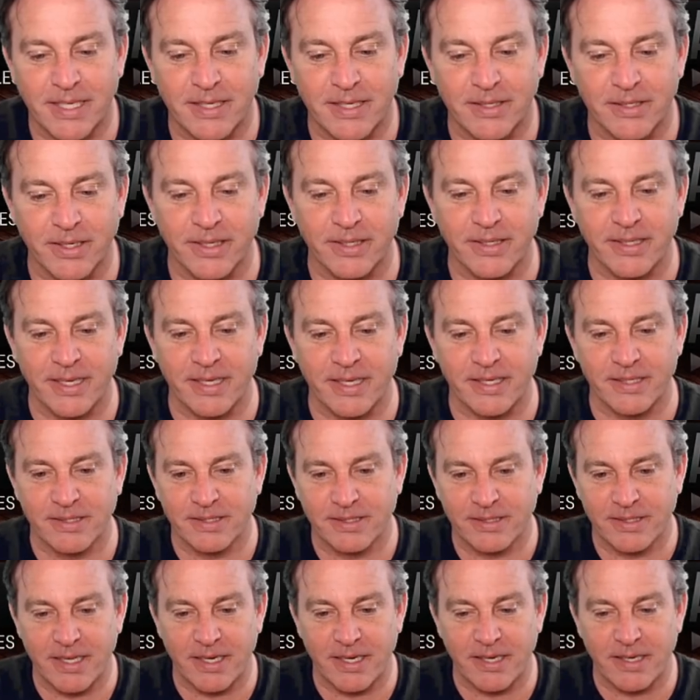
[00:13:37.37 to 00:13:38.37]
Take a look at
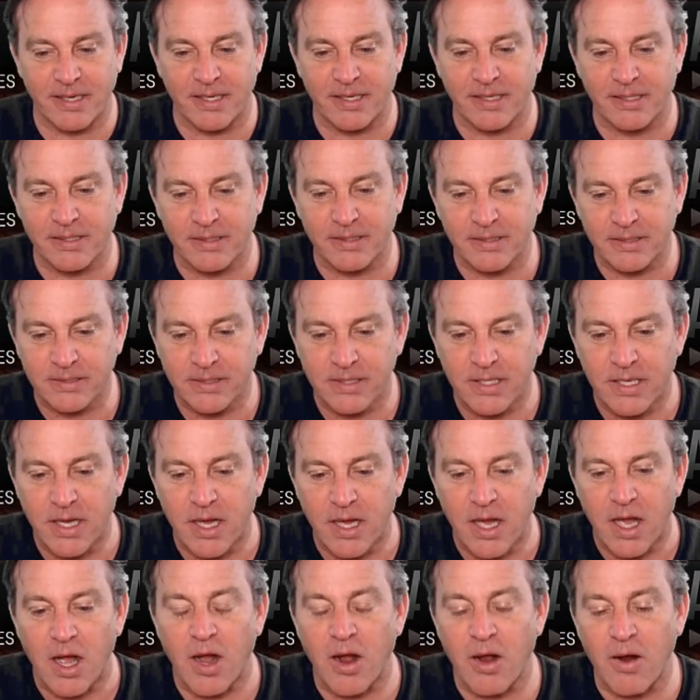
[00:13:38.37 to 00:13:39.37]
this. Ta-da!
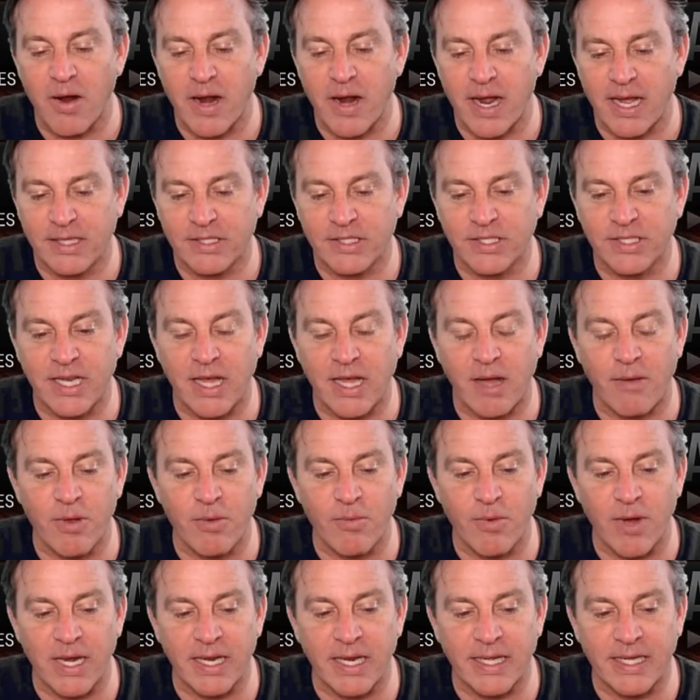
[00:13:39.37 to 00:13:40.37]
All right, so now
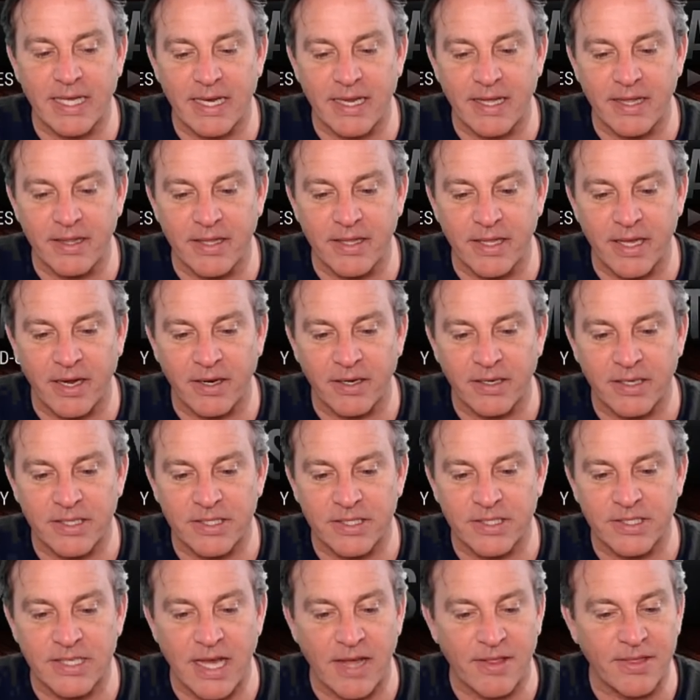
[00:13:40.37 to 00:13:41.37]
we want to get in there
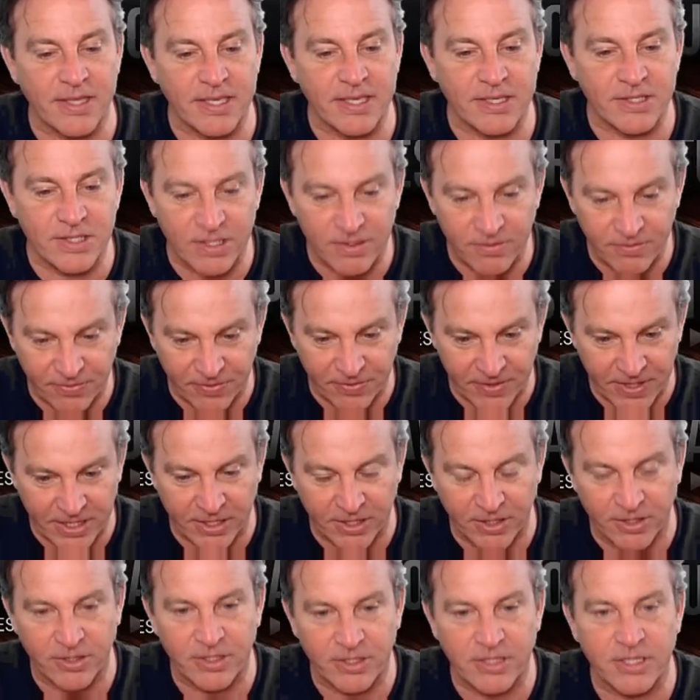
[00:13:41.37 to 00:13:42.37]
because nothing's
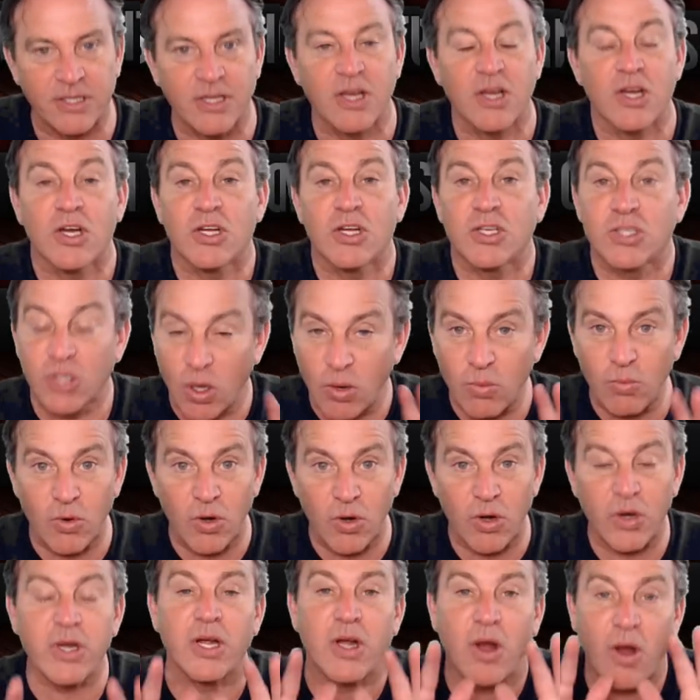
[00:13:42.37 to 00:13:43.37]
configured.
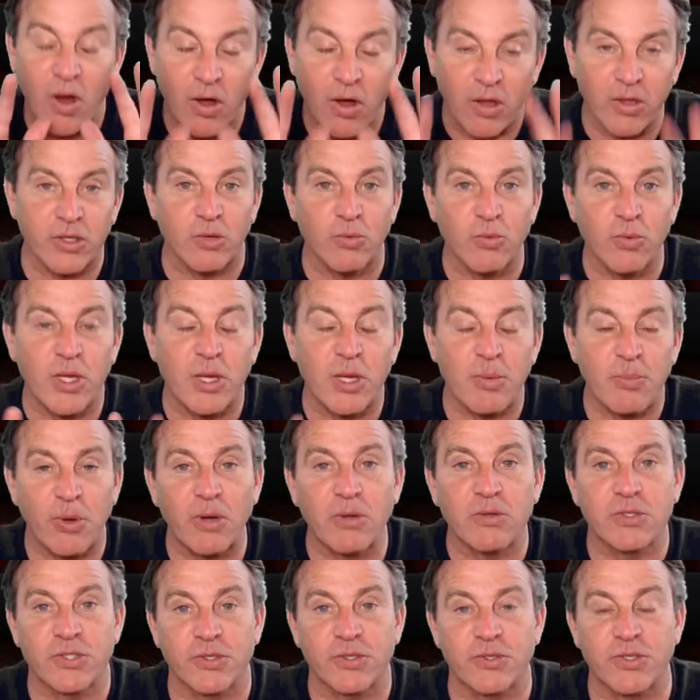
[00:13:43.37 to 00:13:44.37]
Don't worry, all your
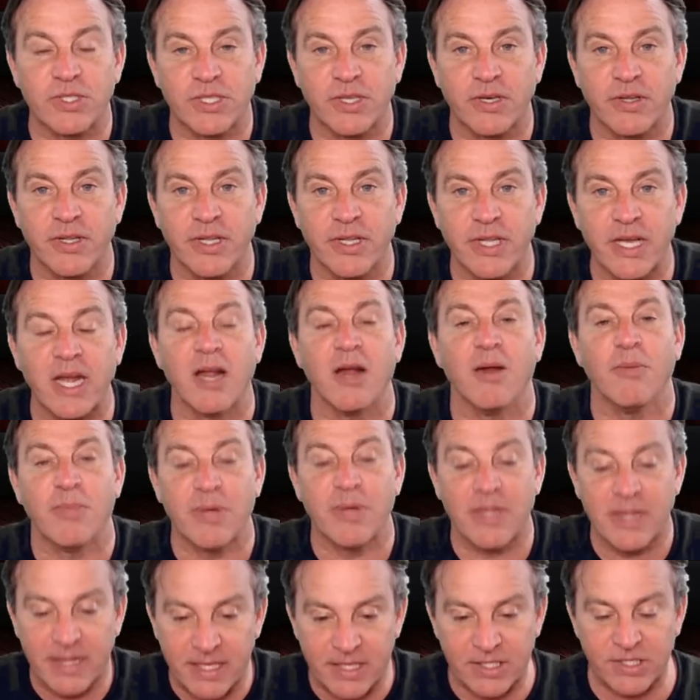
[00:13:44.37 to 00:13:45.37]
repos are still there,
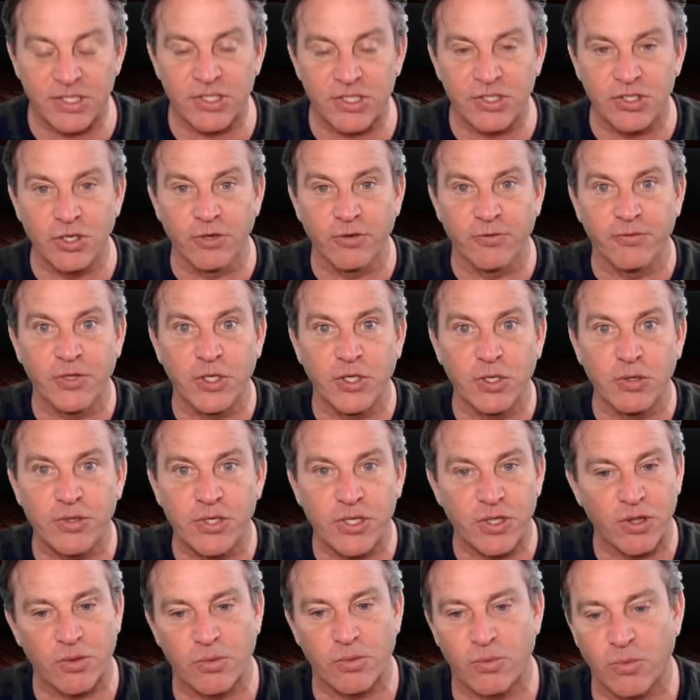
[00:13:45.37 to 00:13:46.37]
but this is your
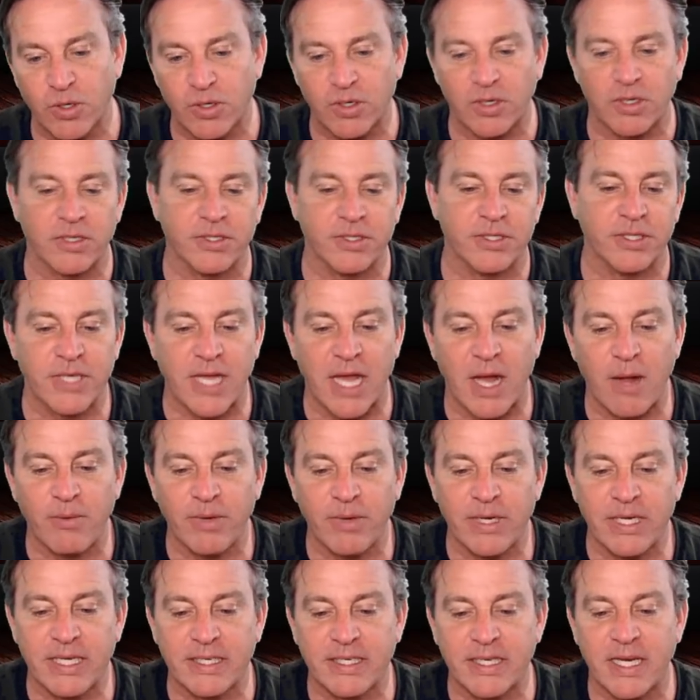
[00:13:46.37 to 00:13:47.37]
view to the world, and
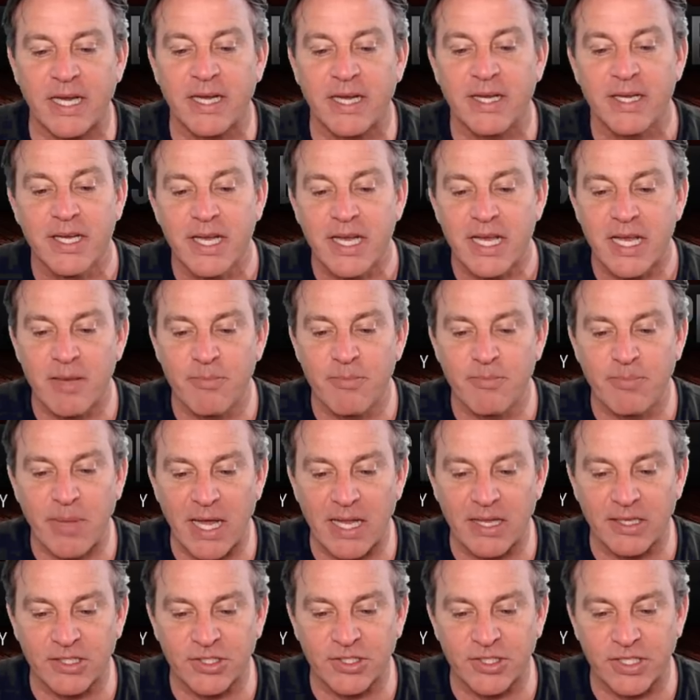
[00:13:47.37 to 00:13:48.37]
now we need to
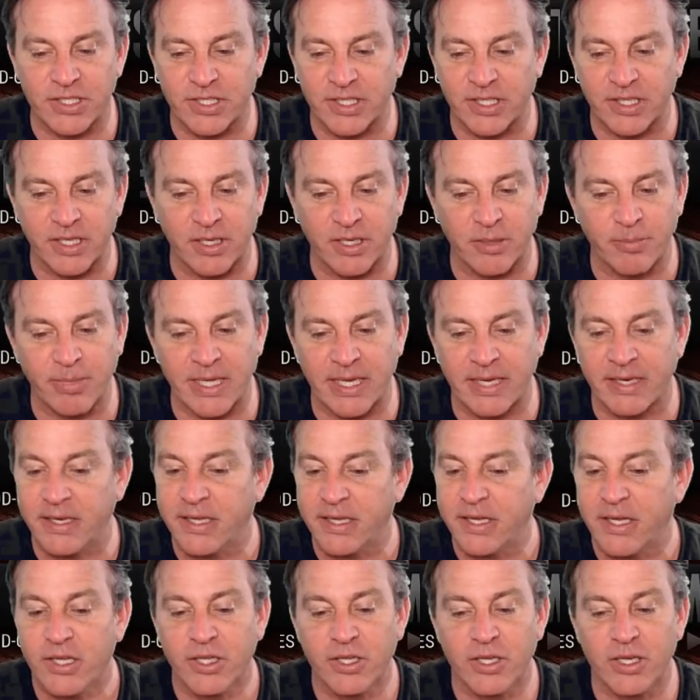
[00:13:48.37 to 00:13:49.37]
embellish this a little
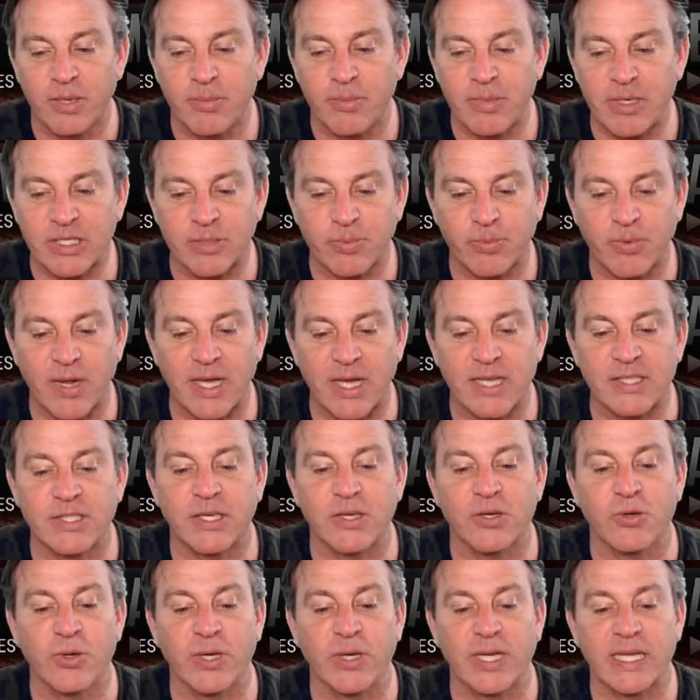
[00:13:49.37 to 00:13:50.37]
bit. You're going to be
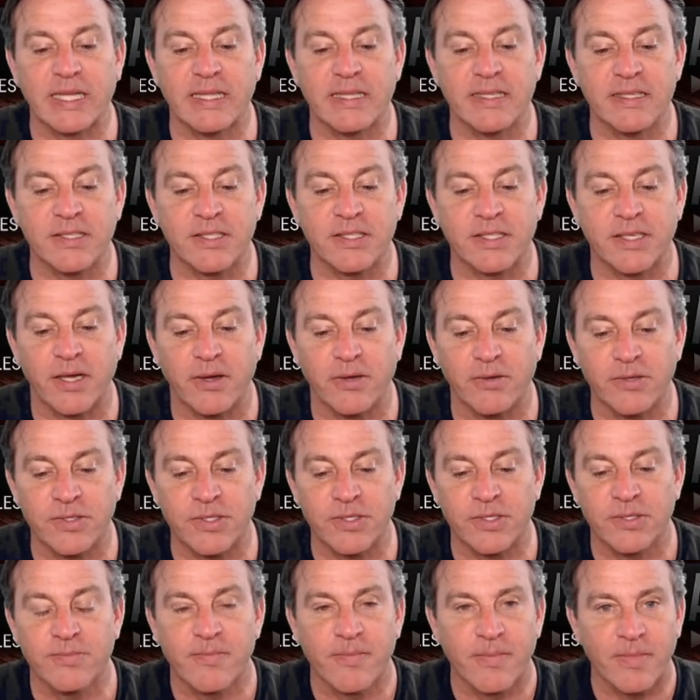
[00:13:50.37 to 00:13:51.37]
surprised how quickly this
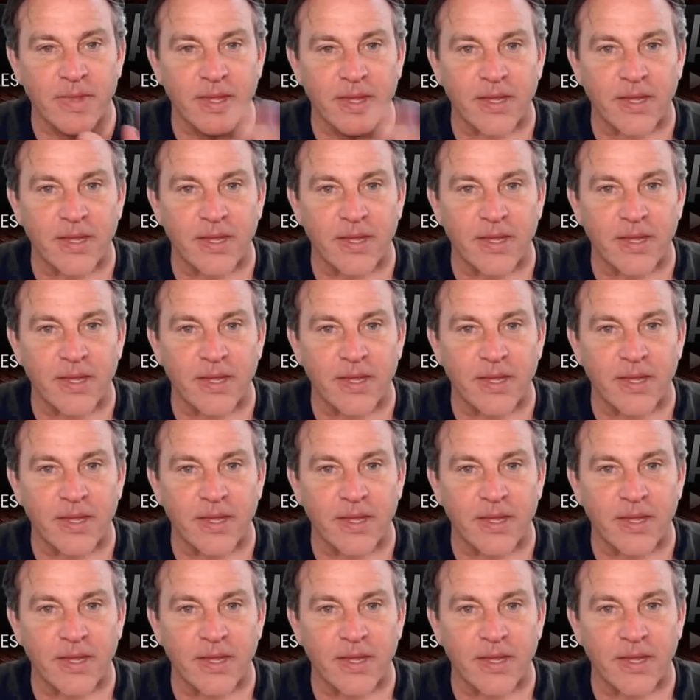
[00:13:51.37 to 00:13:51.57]
goes.